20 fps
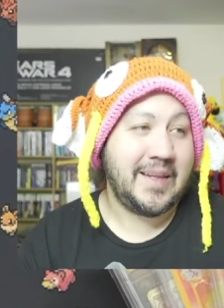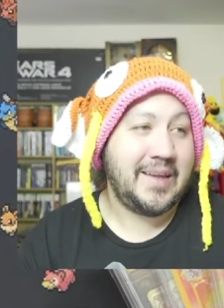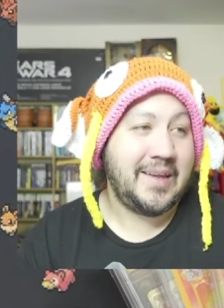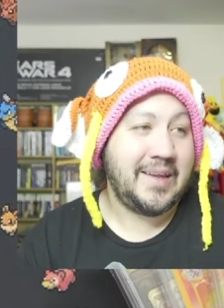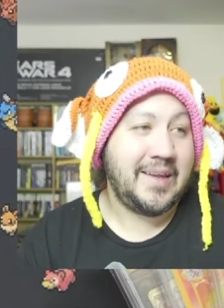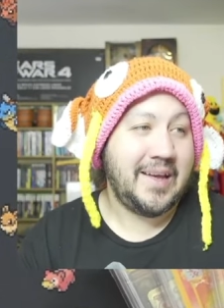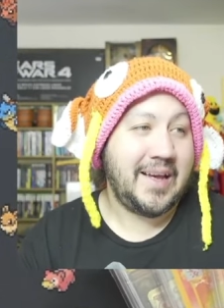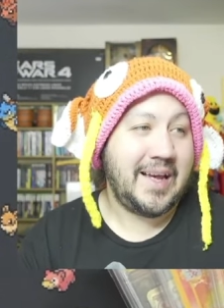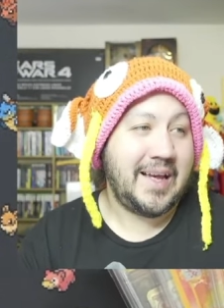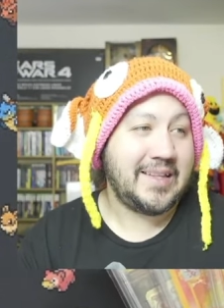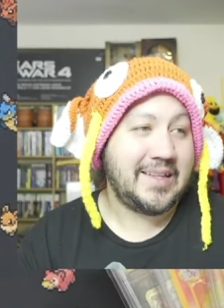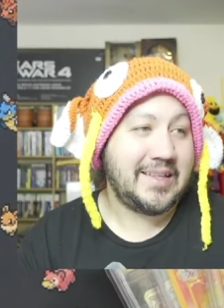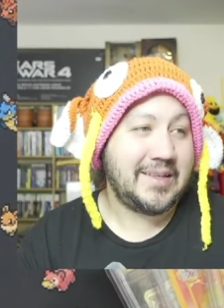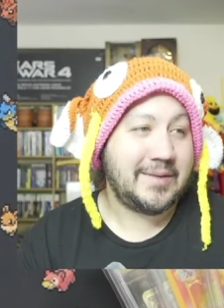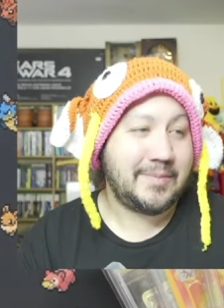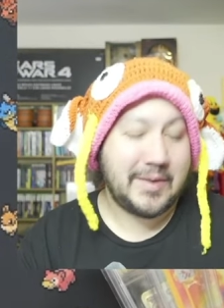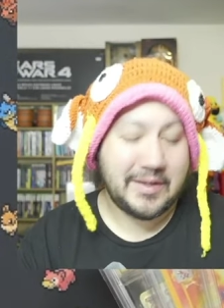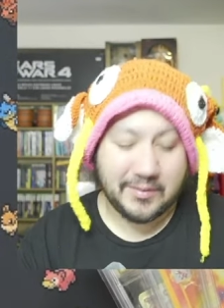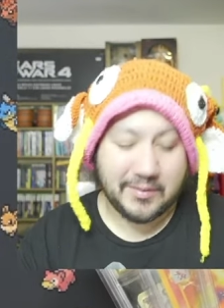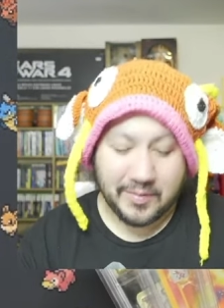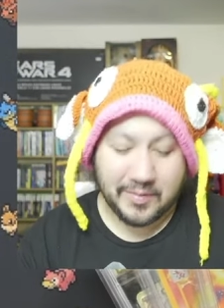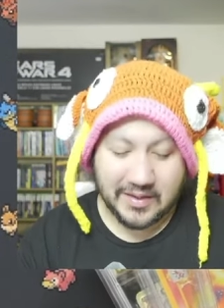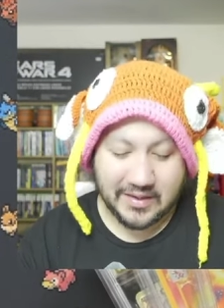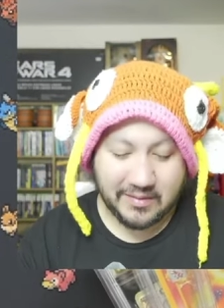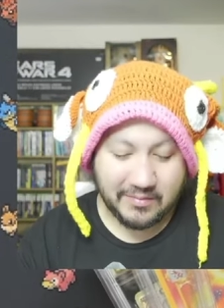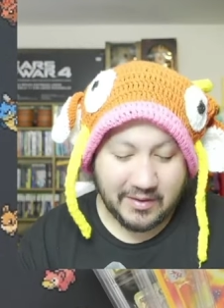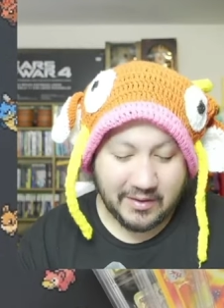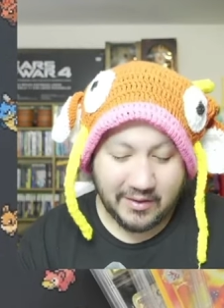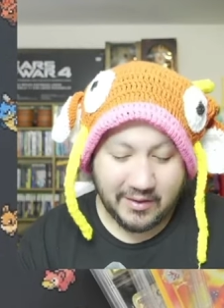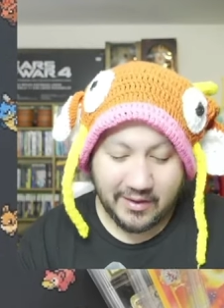Has a special place in
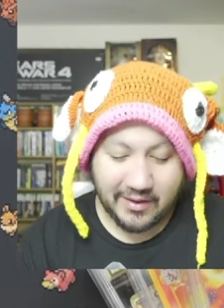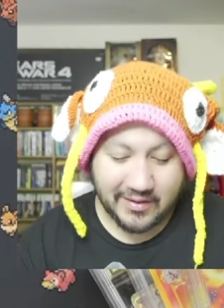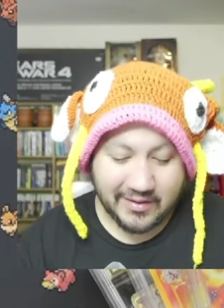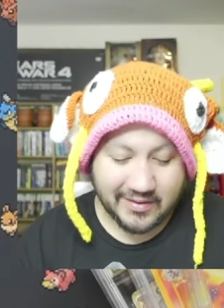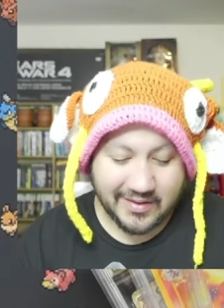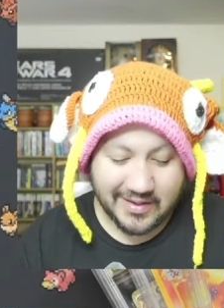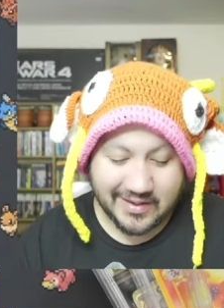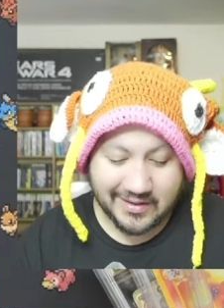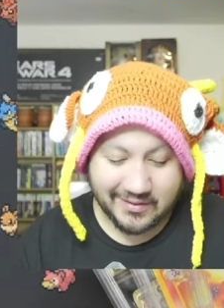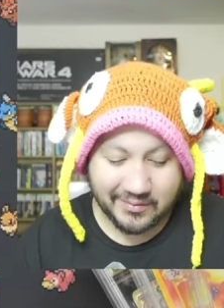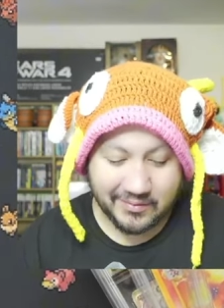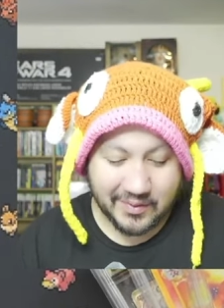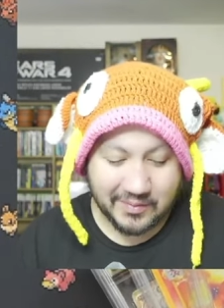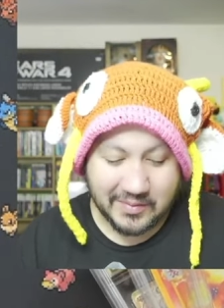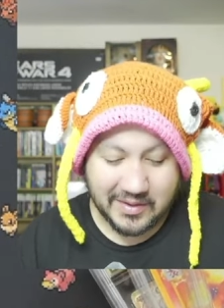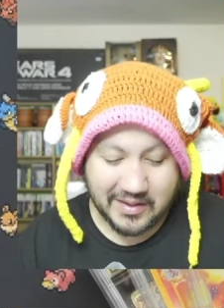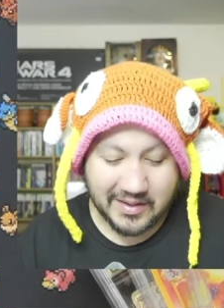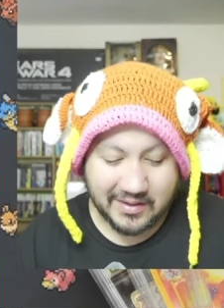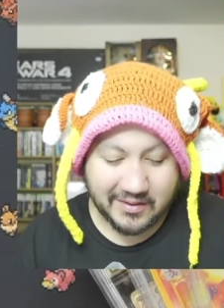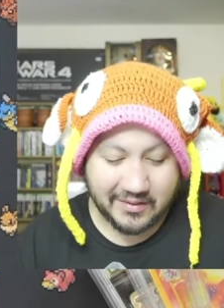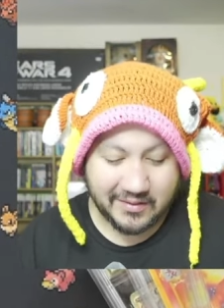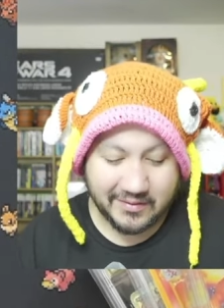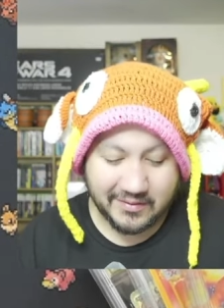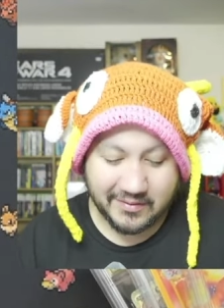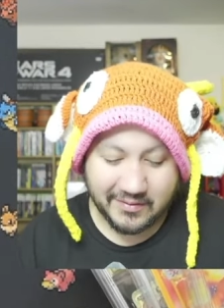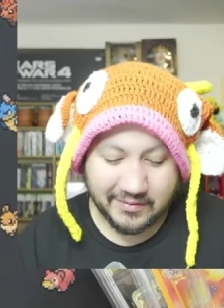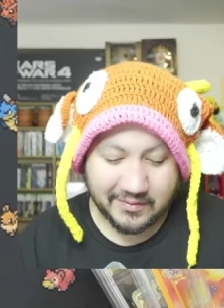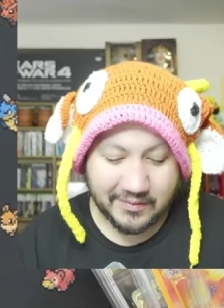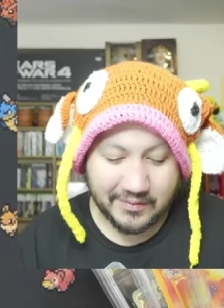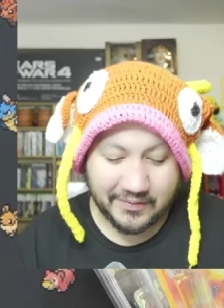my heart because that's one of my
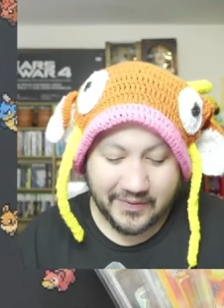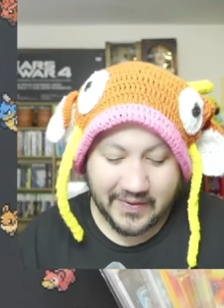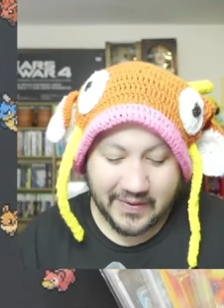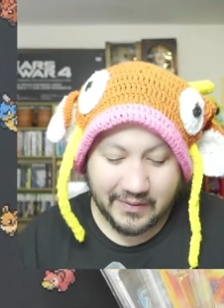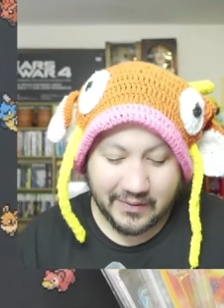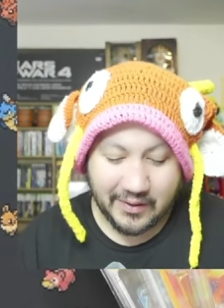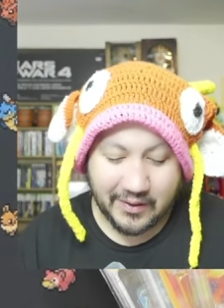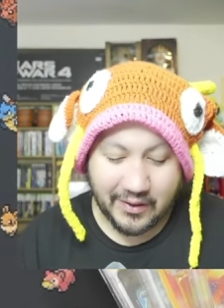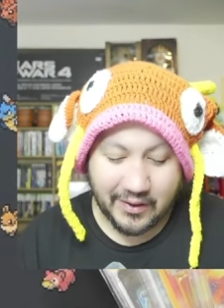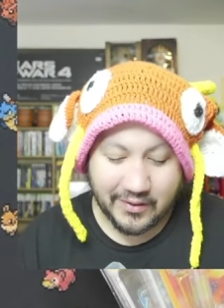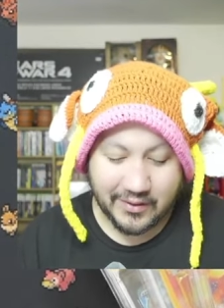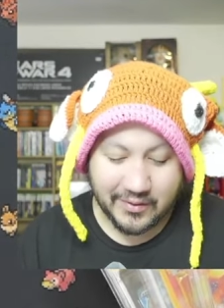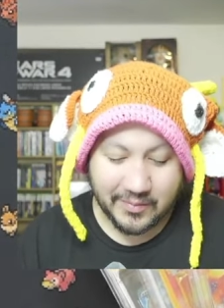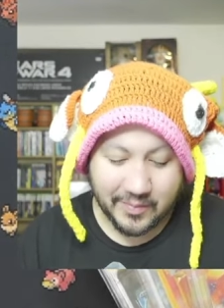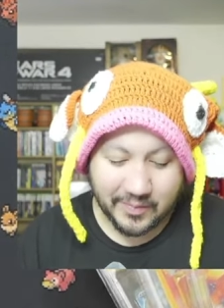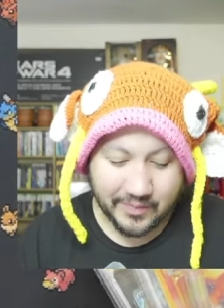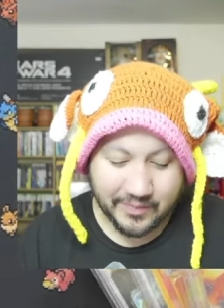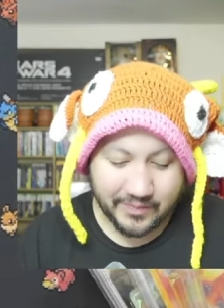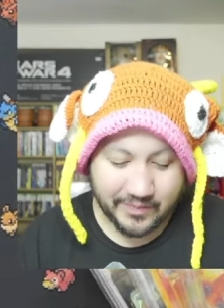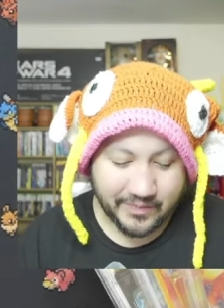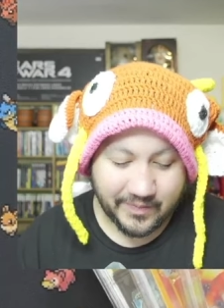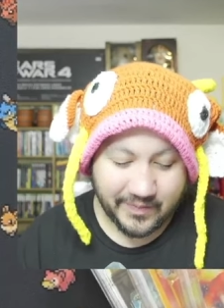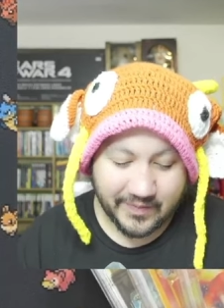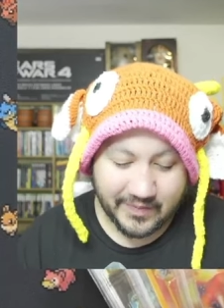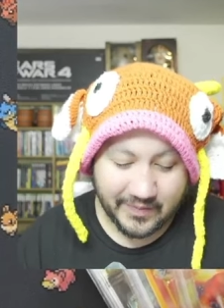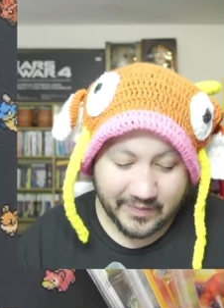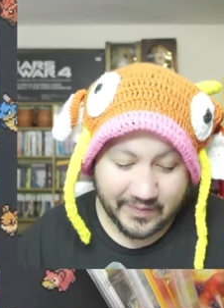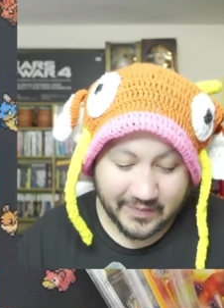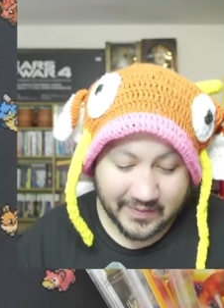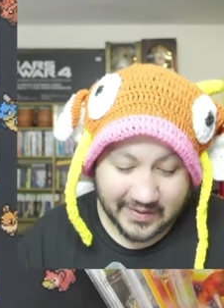own favorite cards to
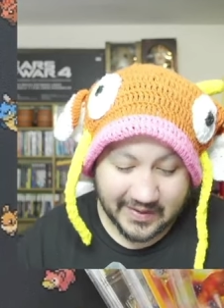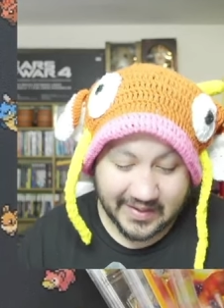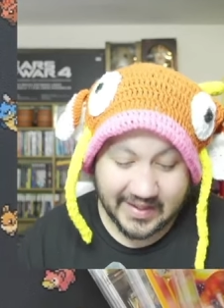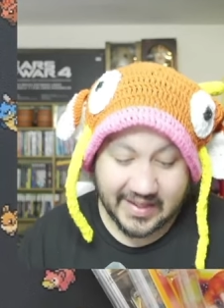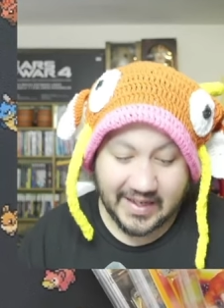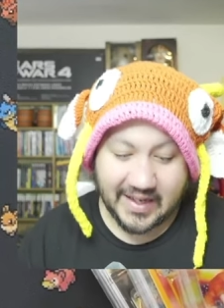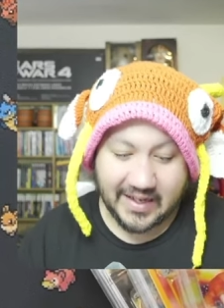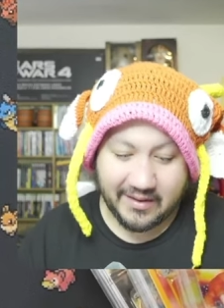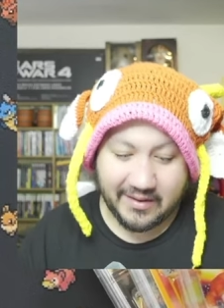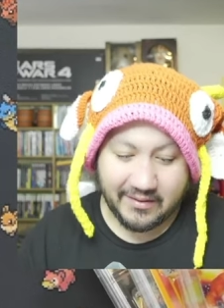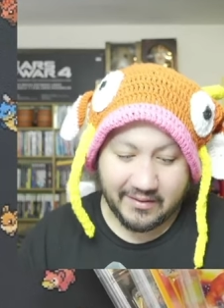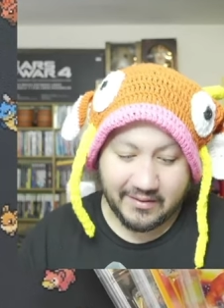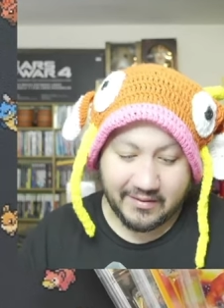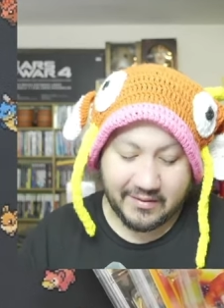get.